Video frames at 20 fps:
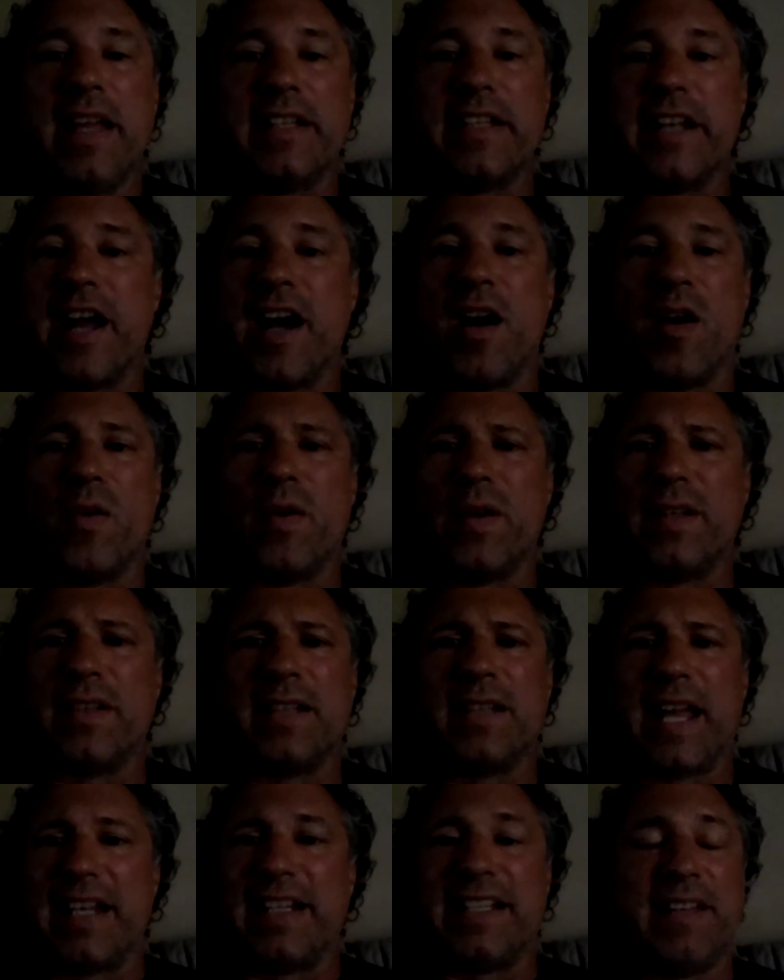
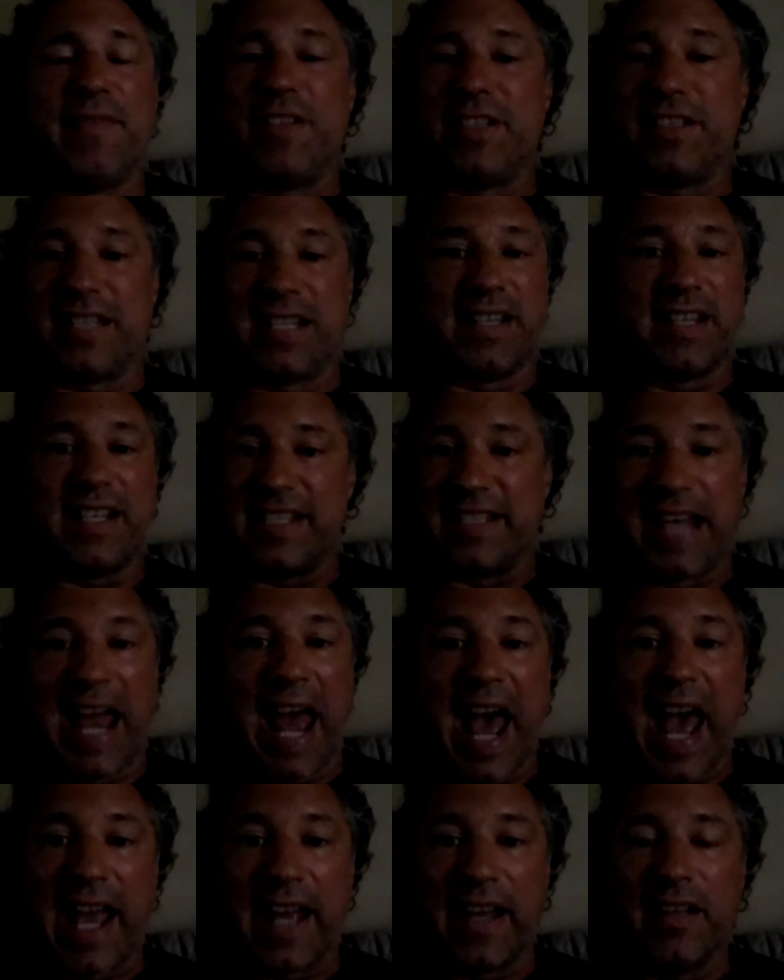and even to this
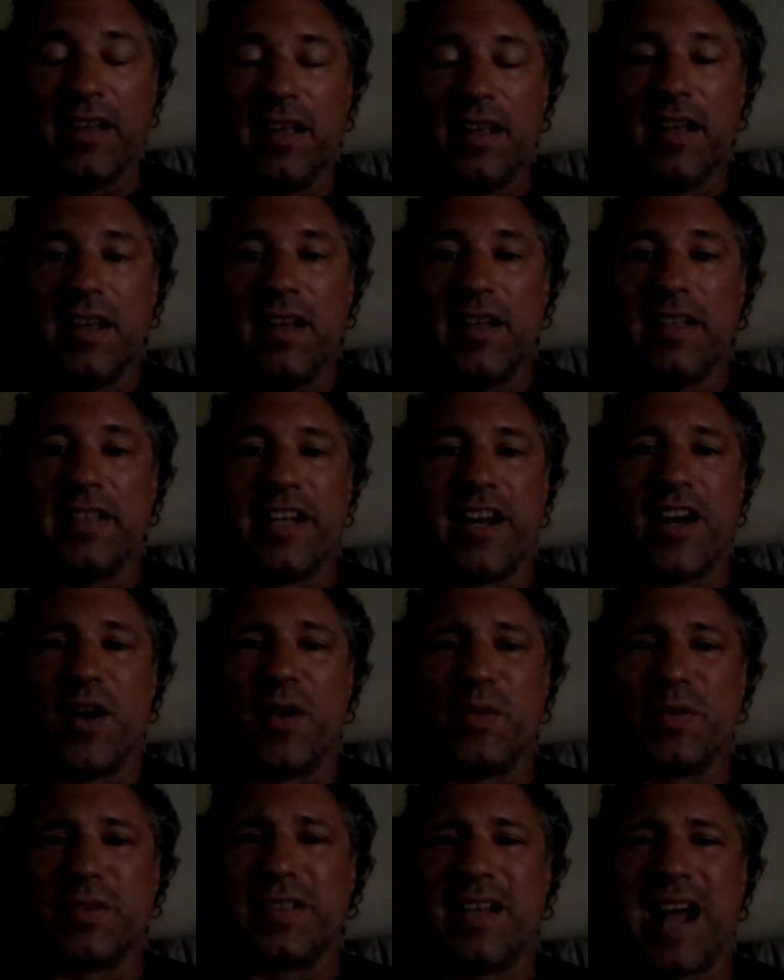day,
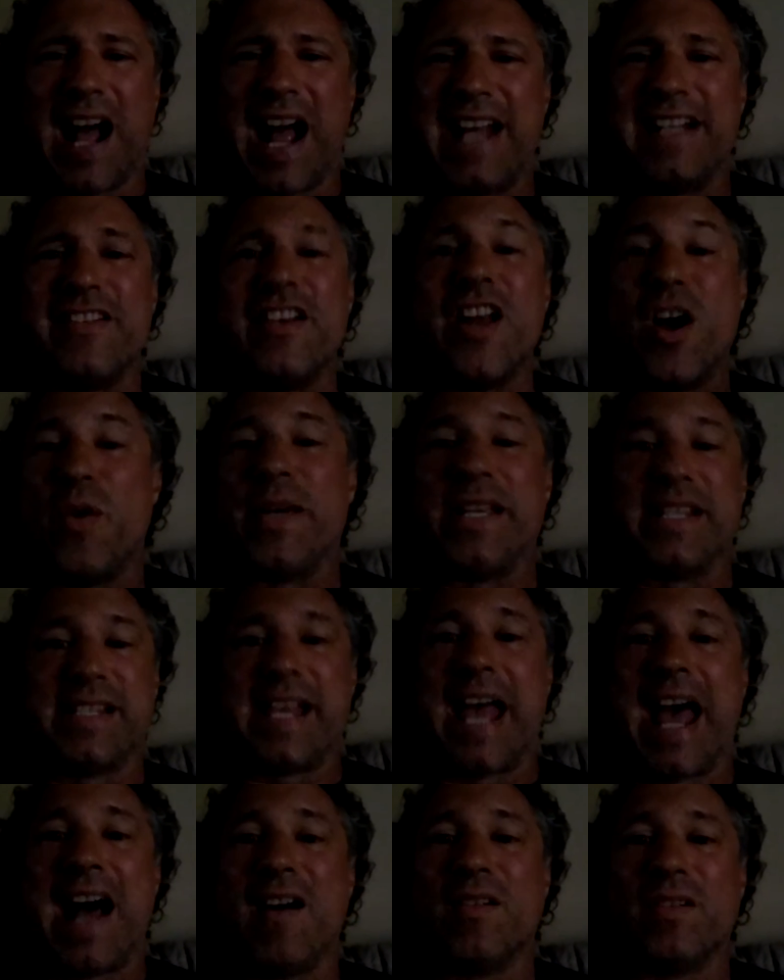I know
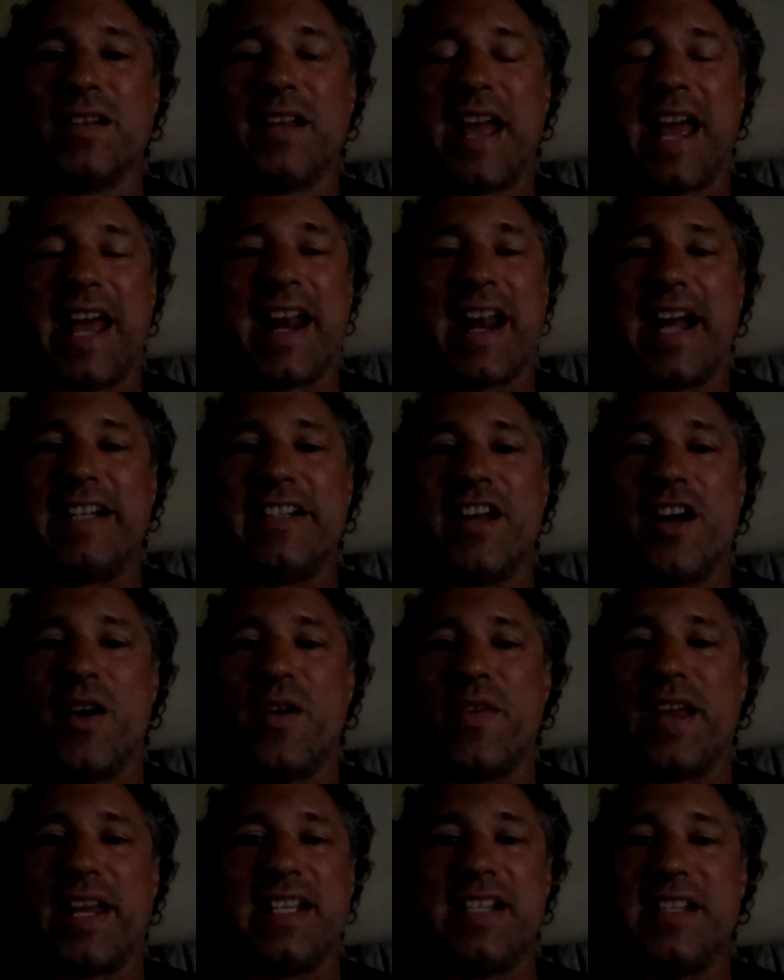he's out, and I
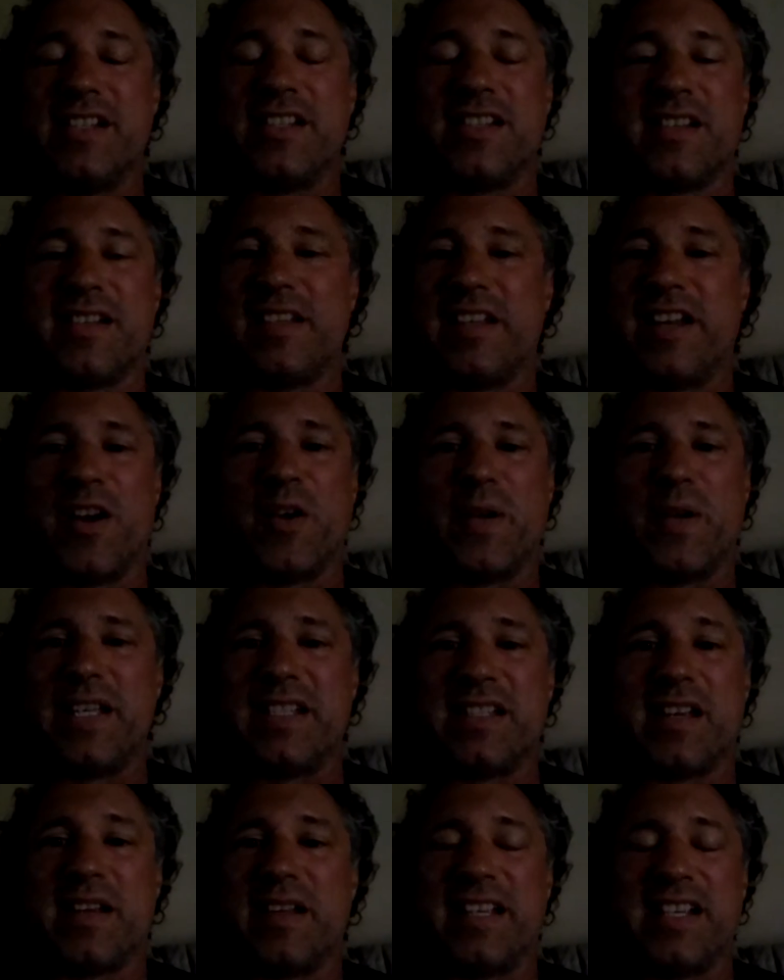know that he's
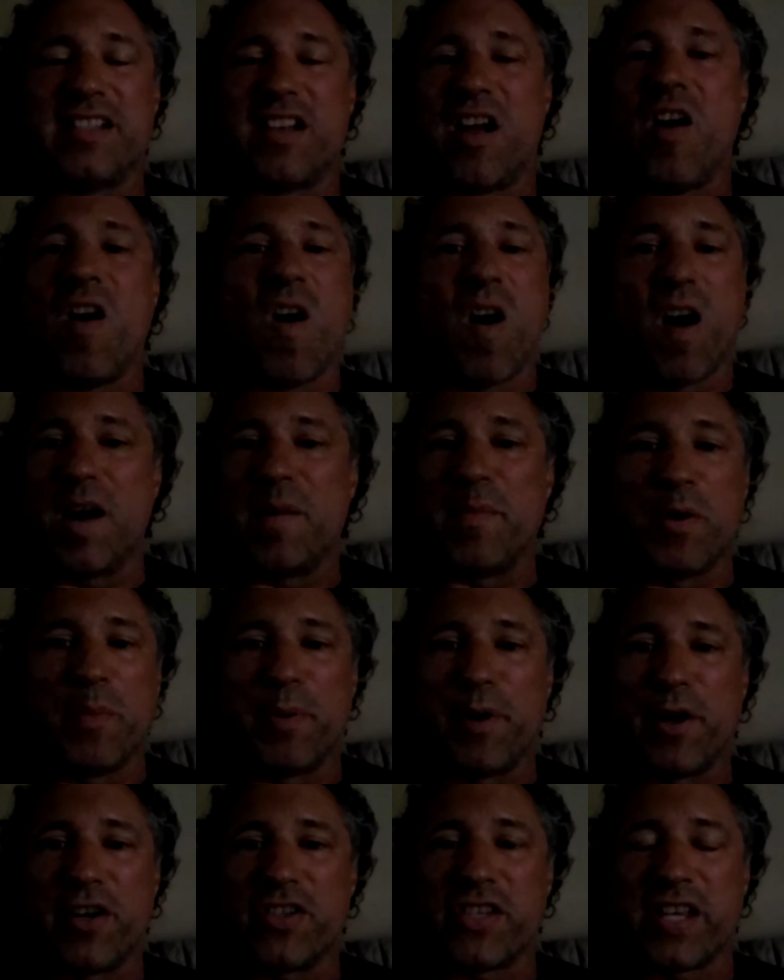a horrible
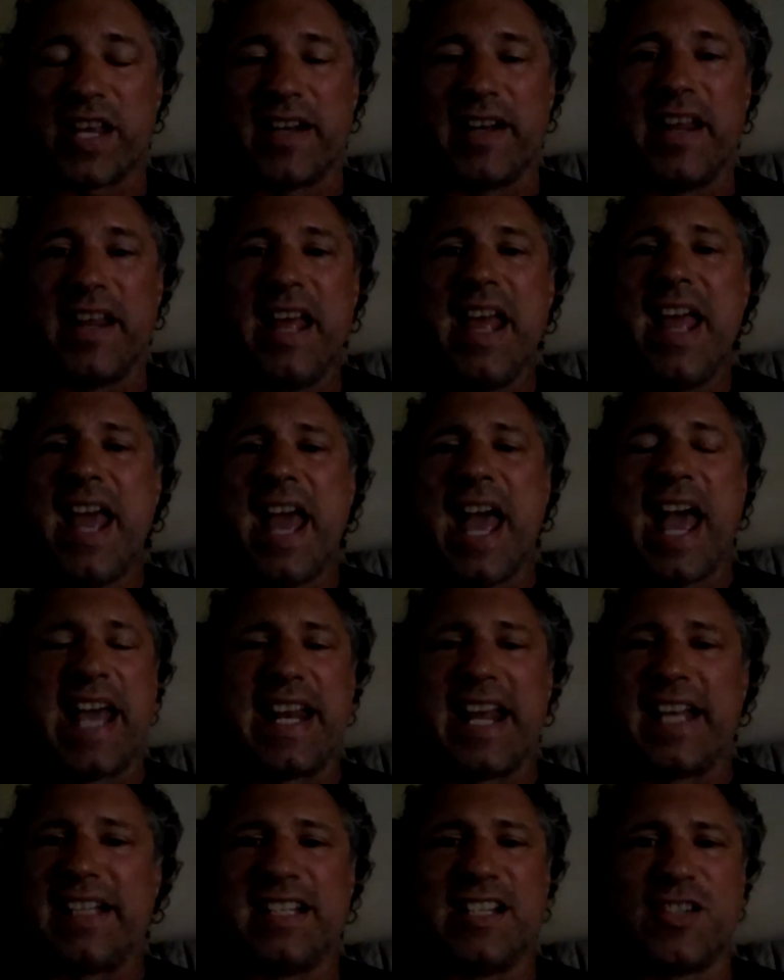person,
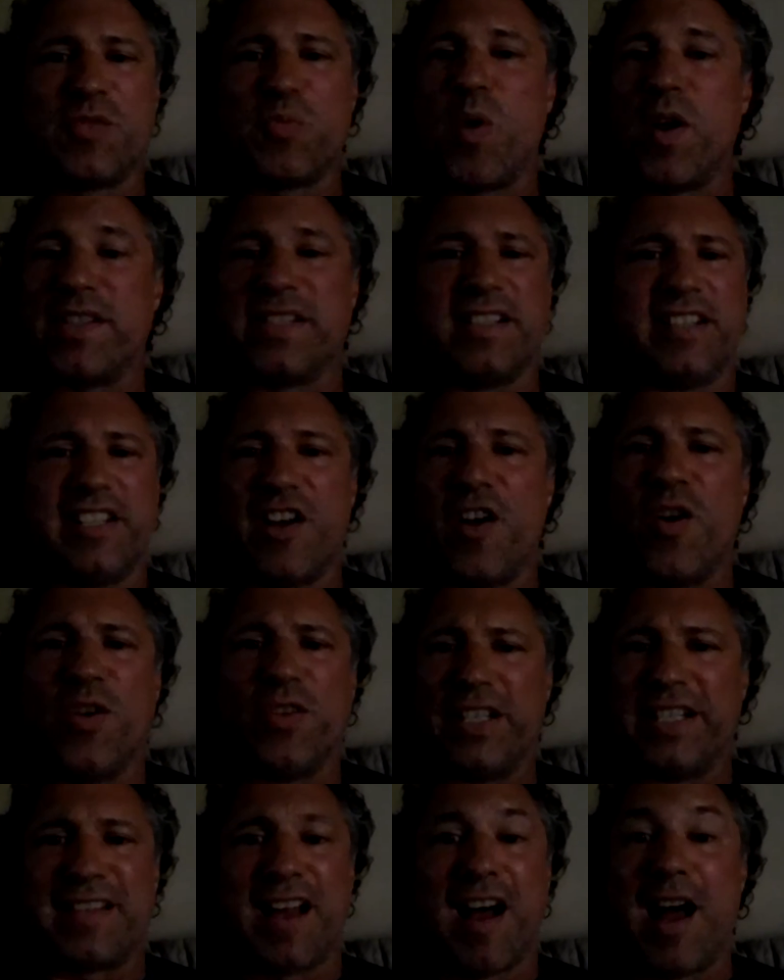and that this wasn't the
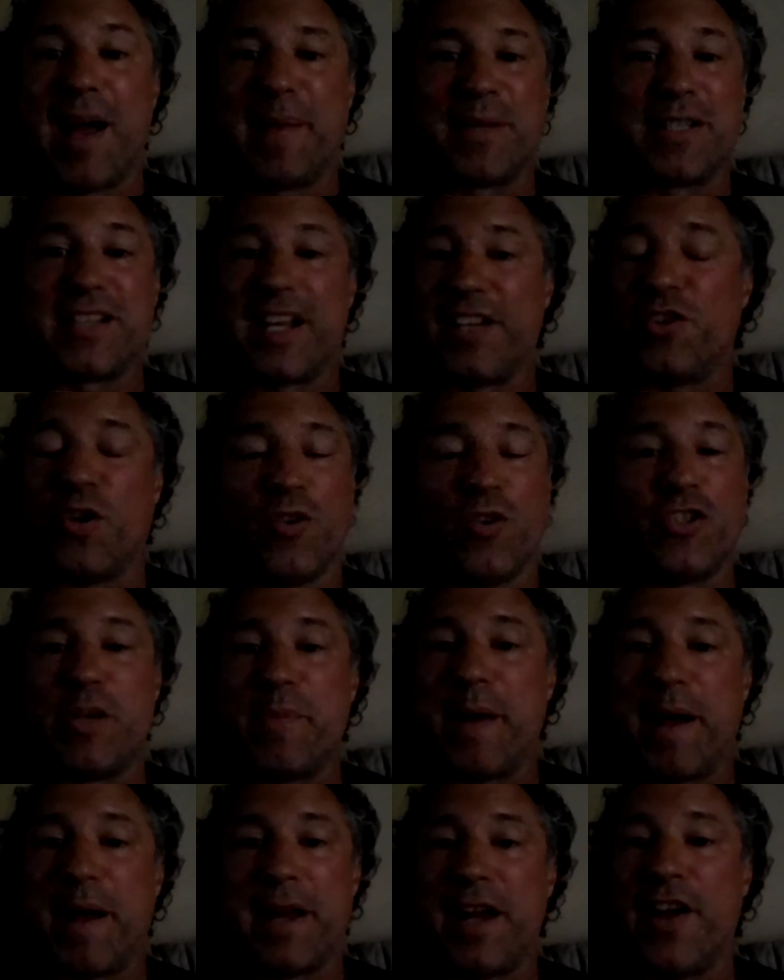only time, because I told you
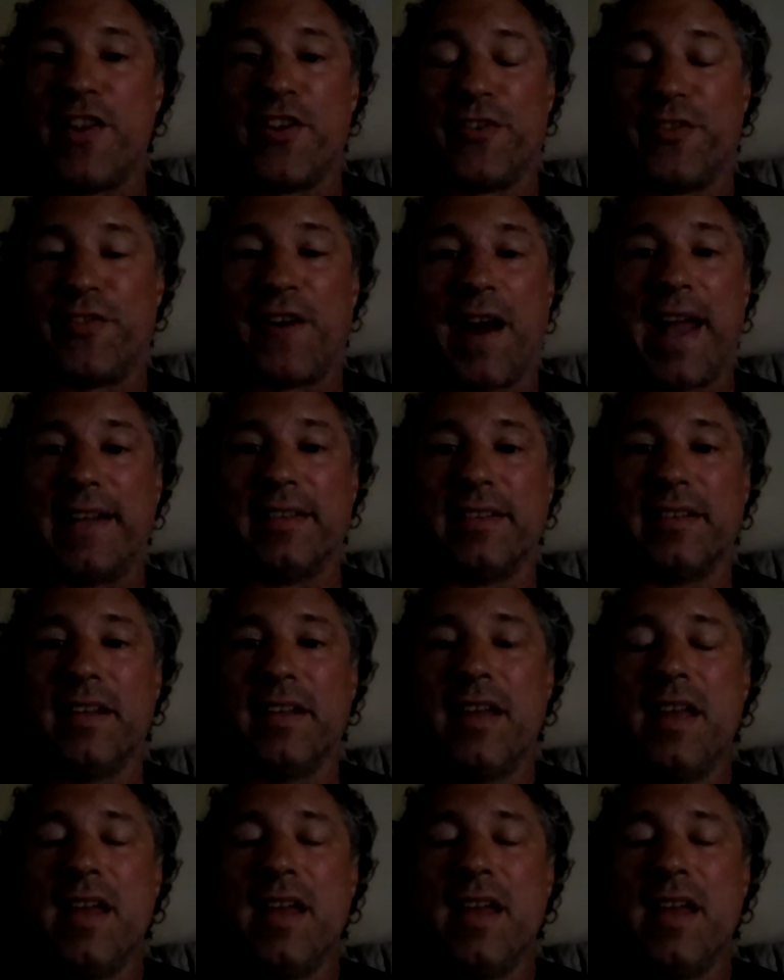about my other friend.